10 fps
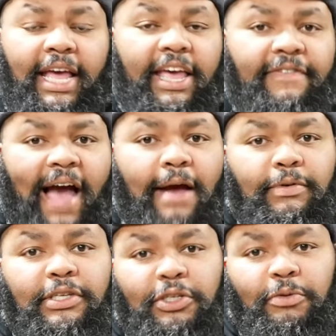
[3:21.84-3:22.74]
If I
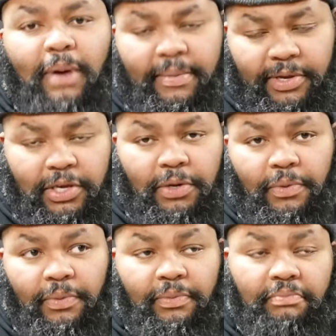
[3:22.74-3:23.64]
were to do
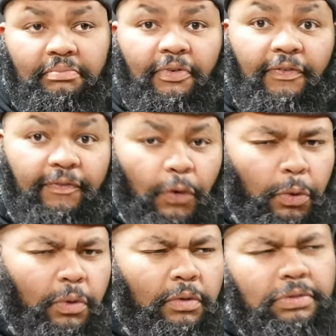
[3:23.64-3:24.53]
barbecue
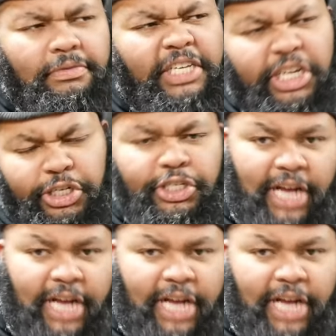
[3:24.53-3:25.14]
full-ish